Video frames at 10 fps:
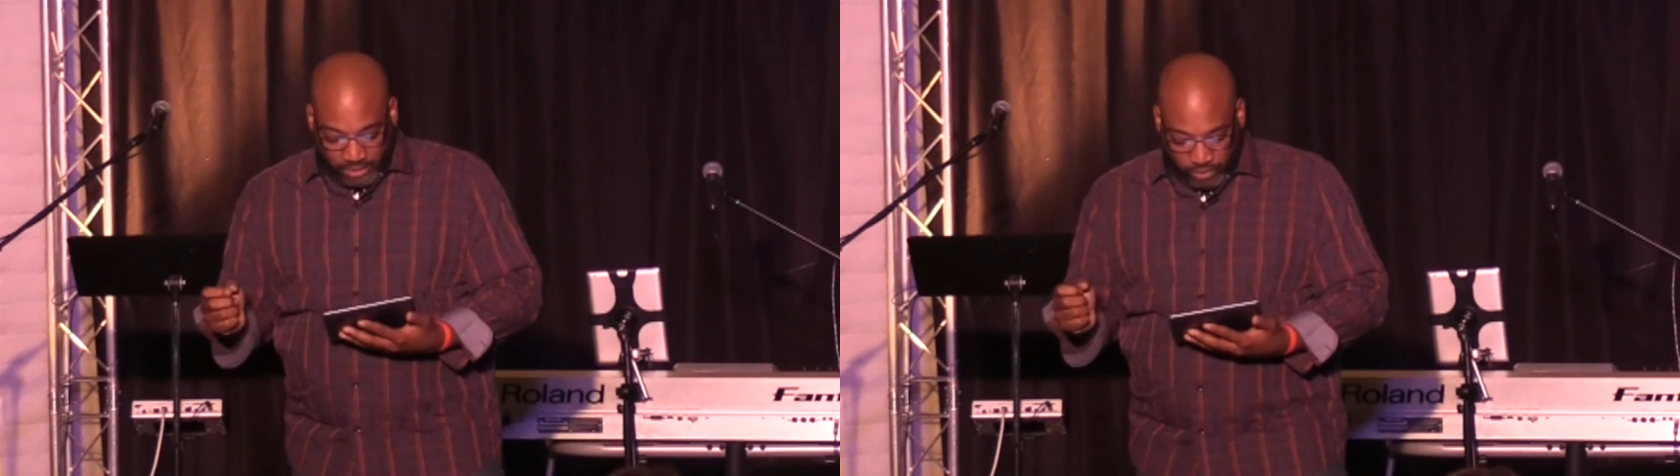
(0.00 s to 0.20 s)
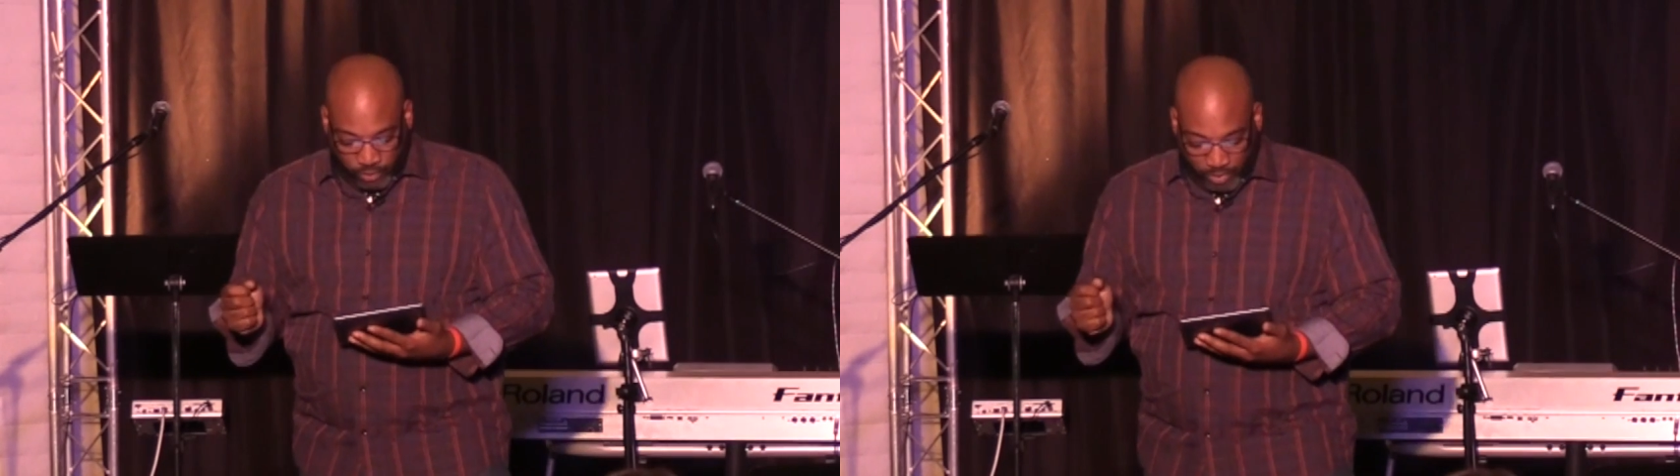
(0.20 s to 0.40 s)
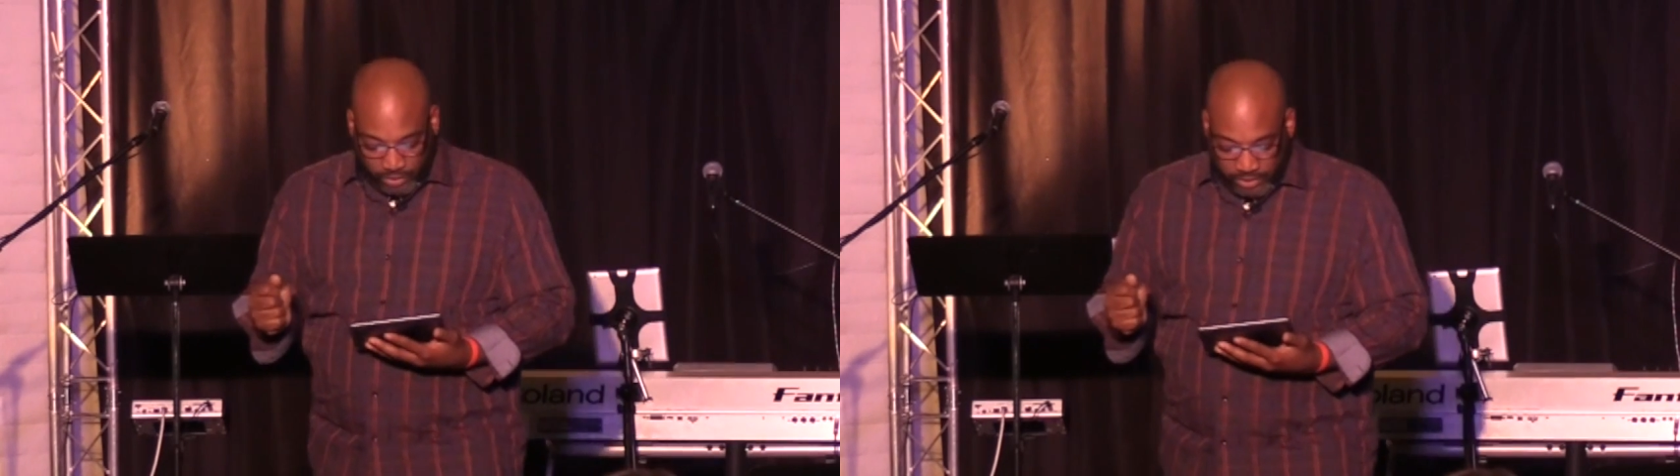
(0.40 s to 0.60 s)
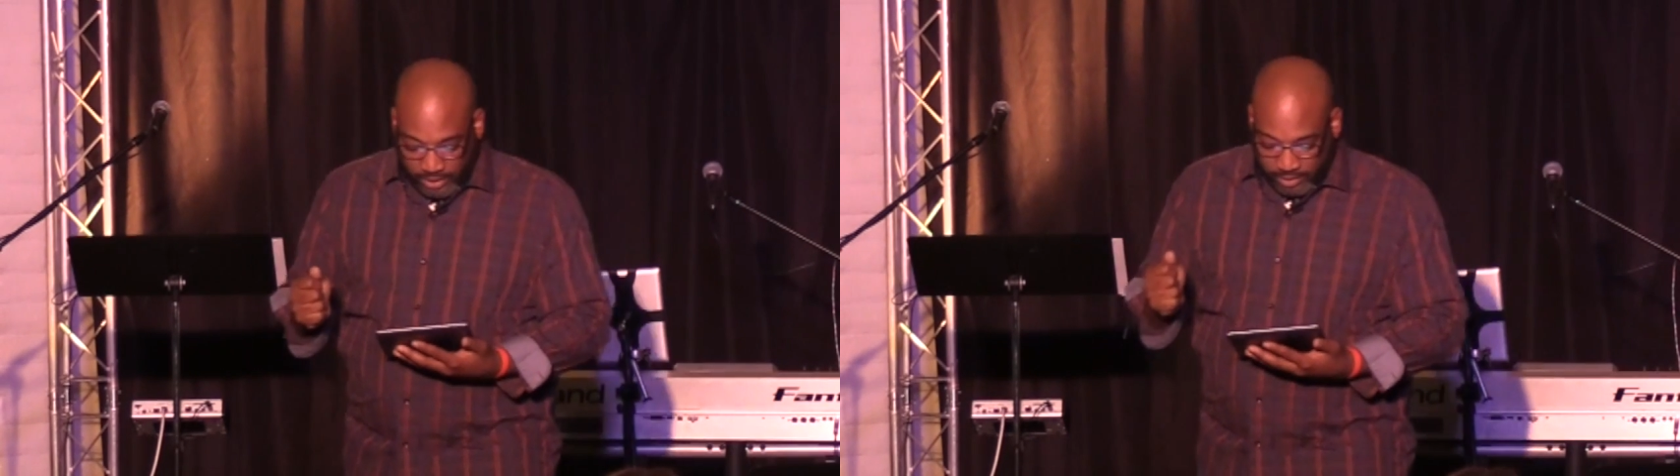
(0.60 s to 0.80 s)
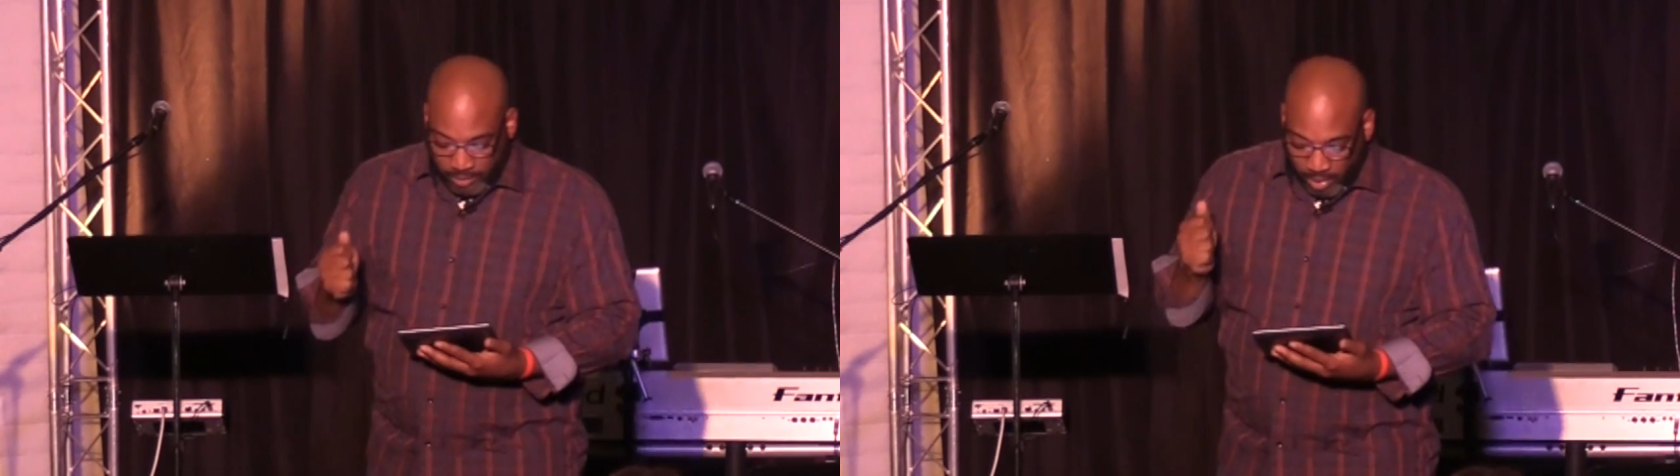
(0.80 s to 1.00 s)
to the scripture, it
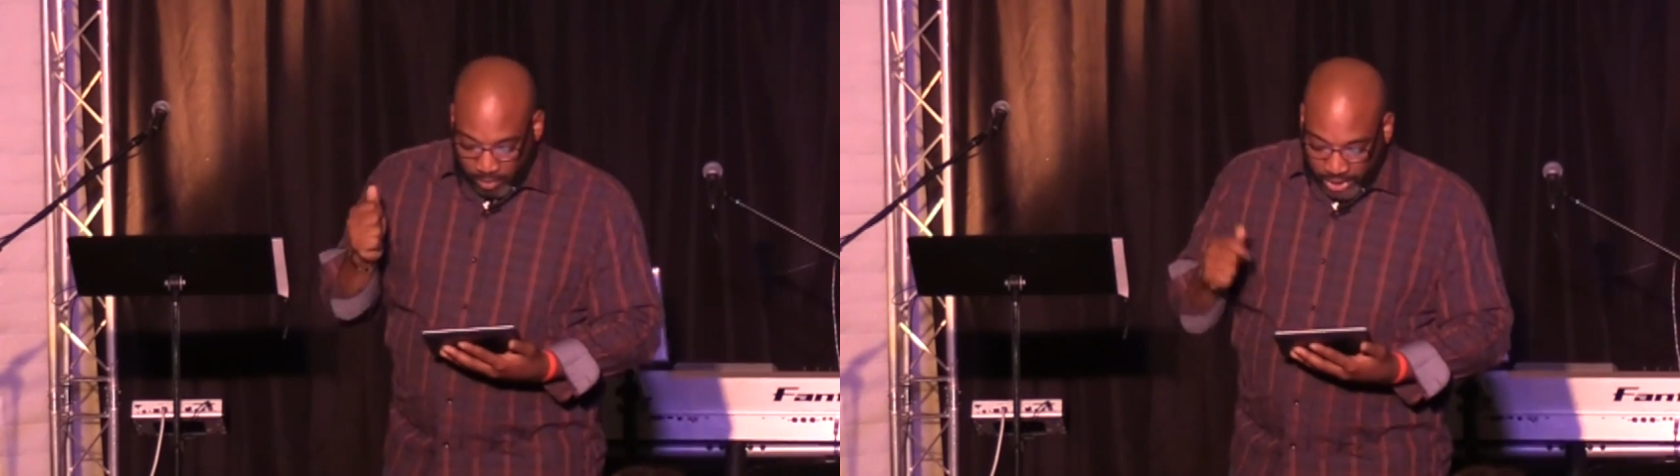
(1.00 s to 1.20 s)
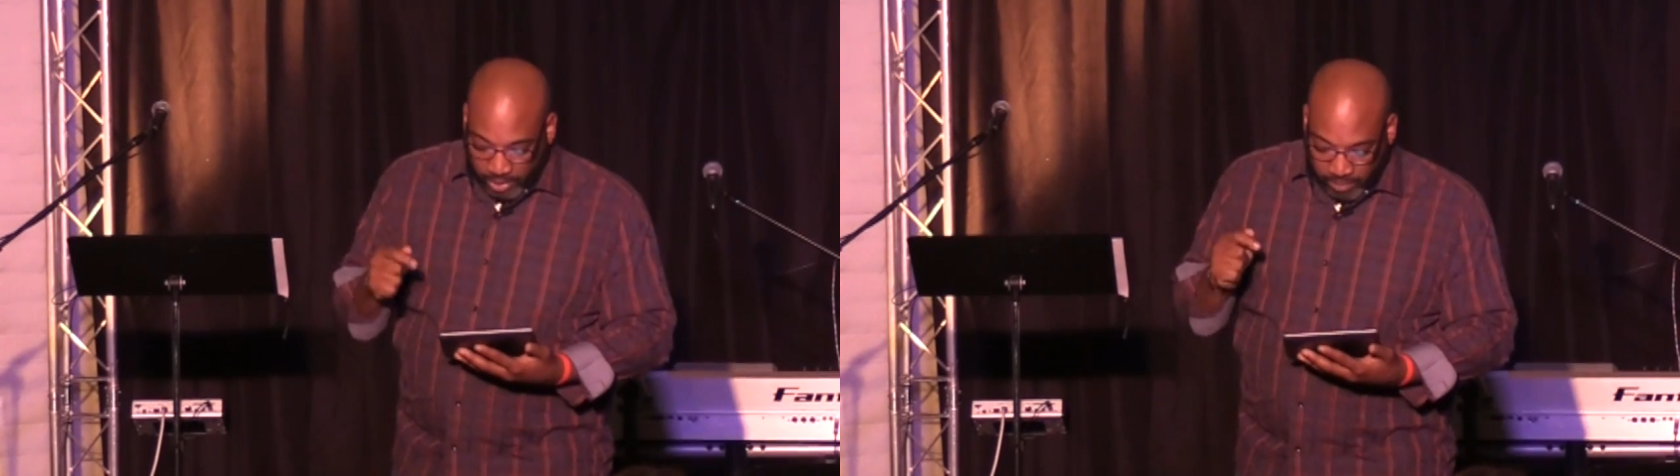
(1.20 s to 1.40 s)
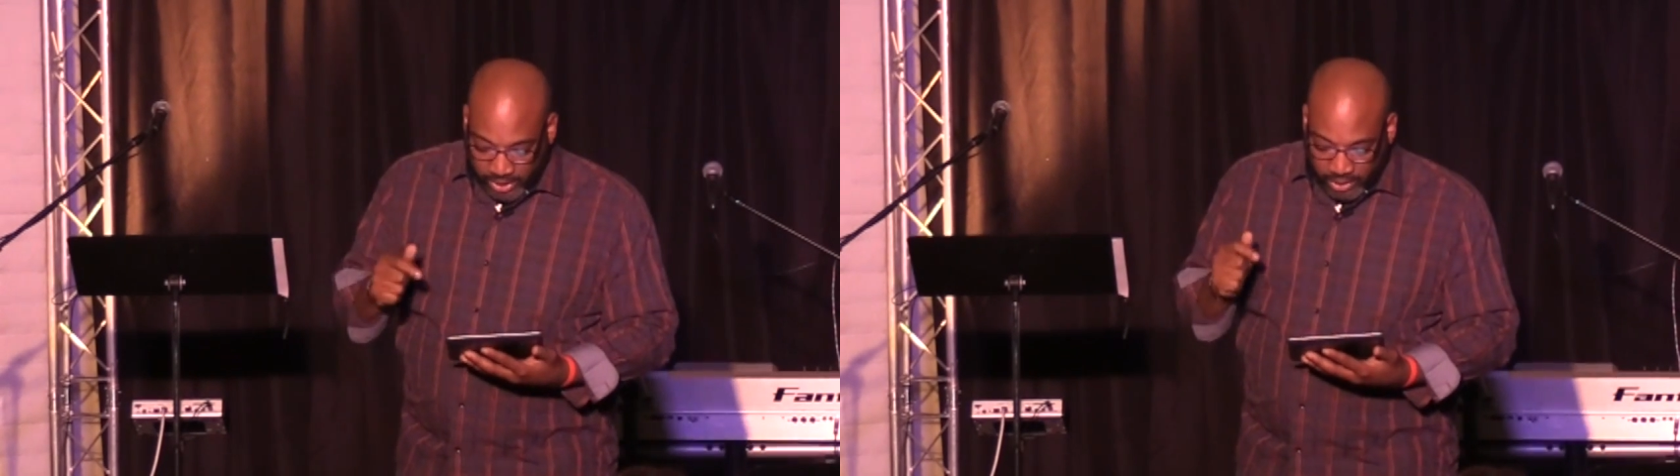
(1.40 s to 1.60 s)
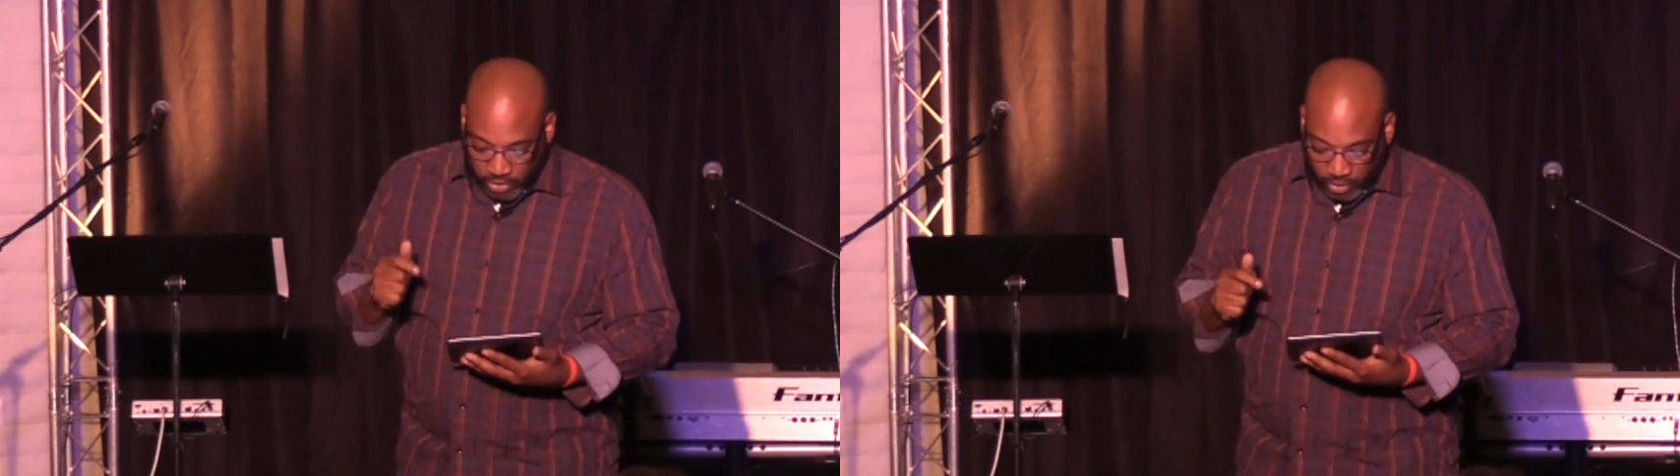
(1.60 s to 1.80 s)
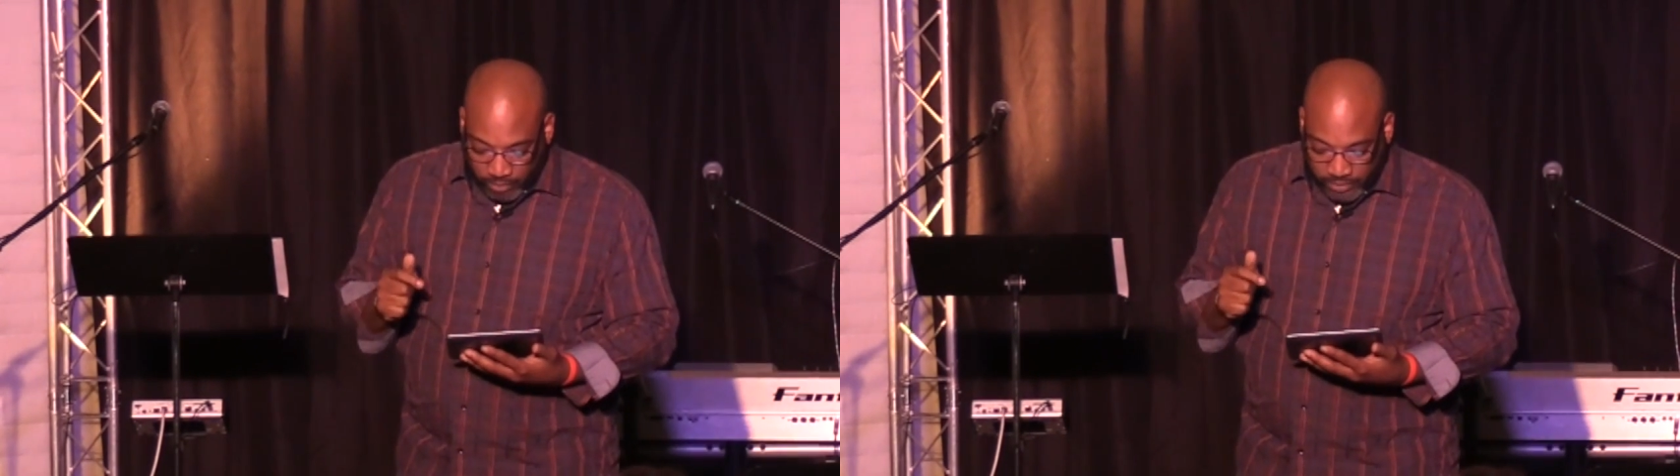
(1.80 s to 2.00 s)
says, breaking bread in their
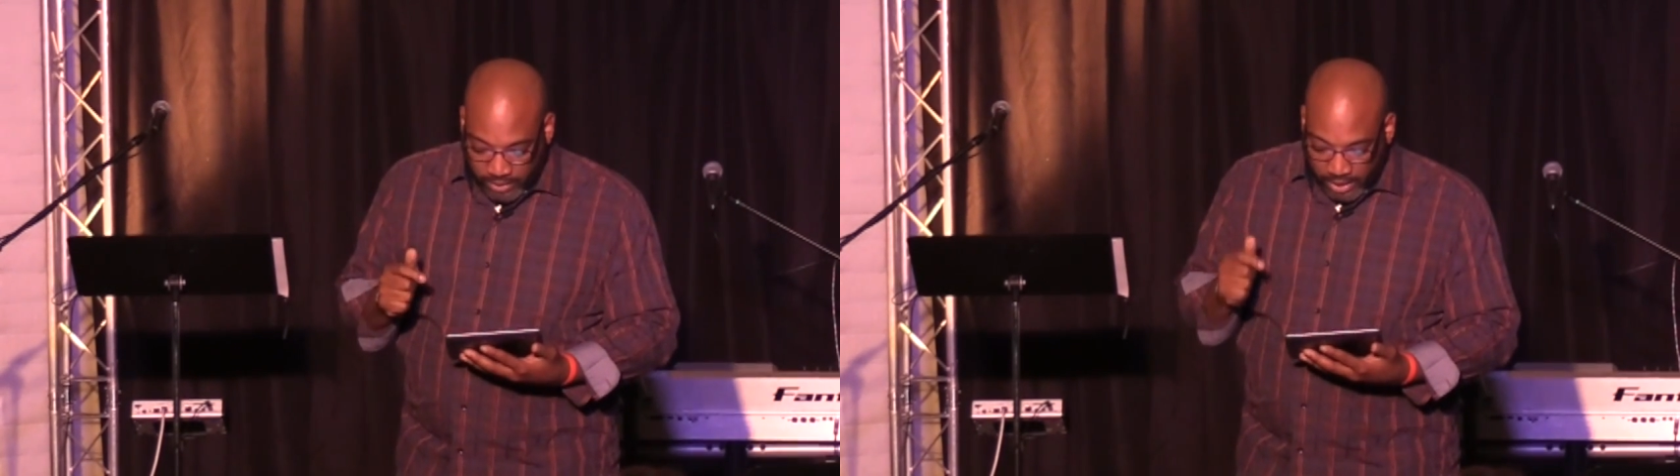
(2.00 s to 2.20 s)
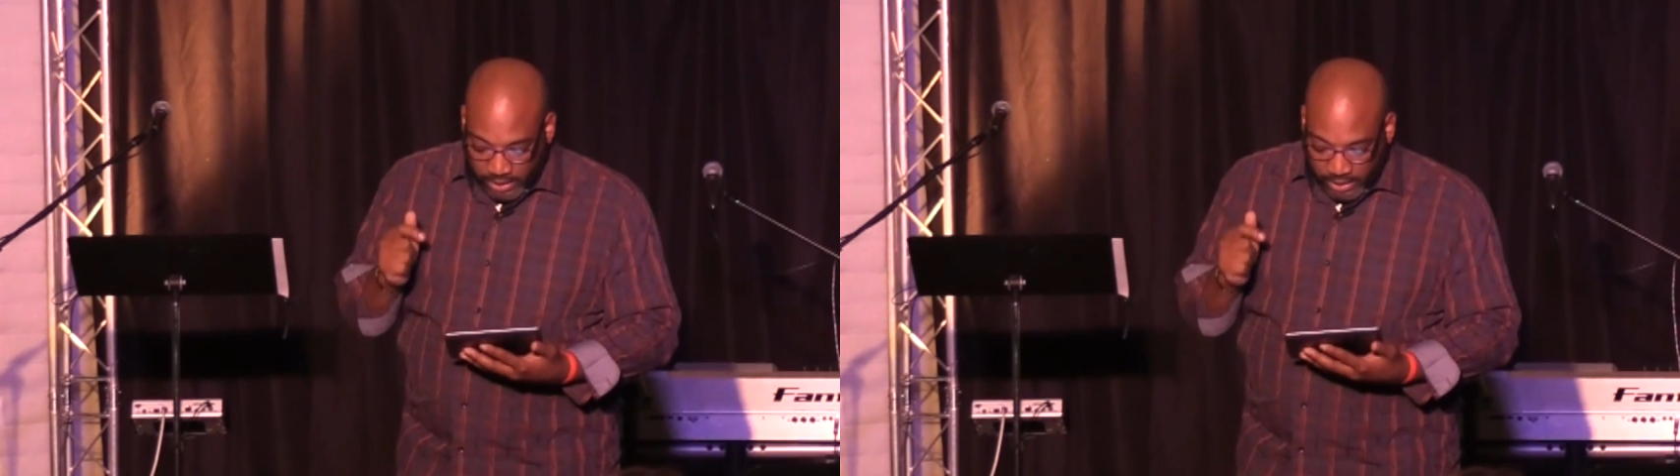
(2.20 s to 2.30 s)
homes,